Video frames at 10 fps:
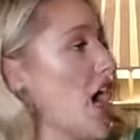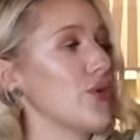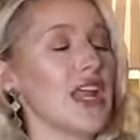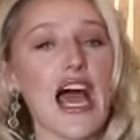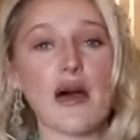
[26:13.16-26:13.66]
I
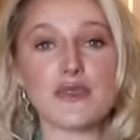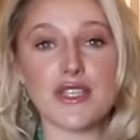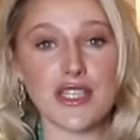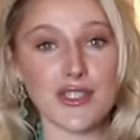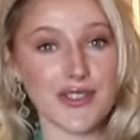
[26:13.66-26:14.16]
would
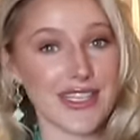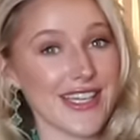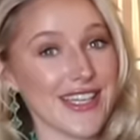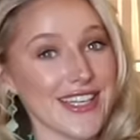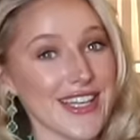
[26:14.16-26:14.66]

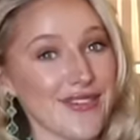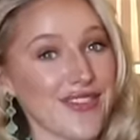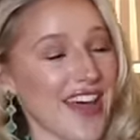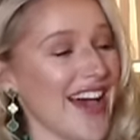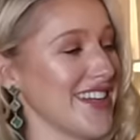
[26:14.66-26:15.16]
absolutely
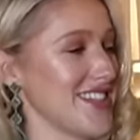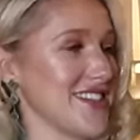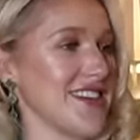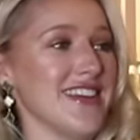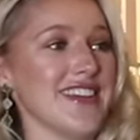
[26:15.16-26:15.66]
love that.
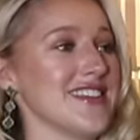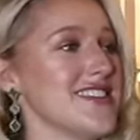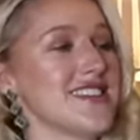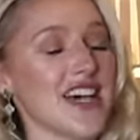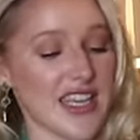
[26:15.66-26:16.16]

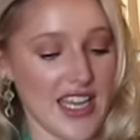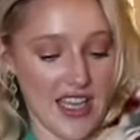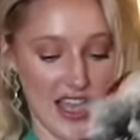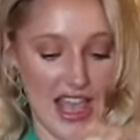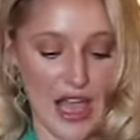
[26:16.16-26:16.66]

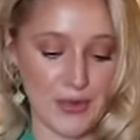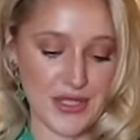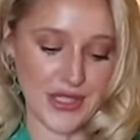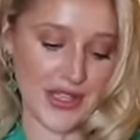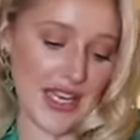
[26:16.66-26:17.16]
Stunning. I
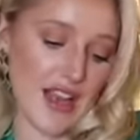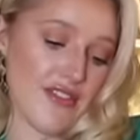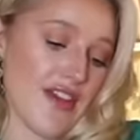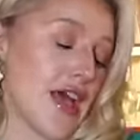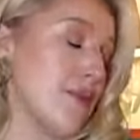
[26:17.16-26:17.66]
absolutely
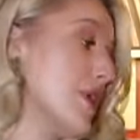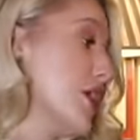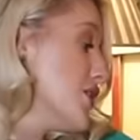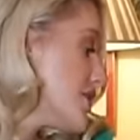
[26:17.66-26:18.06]
love him.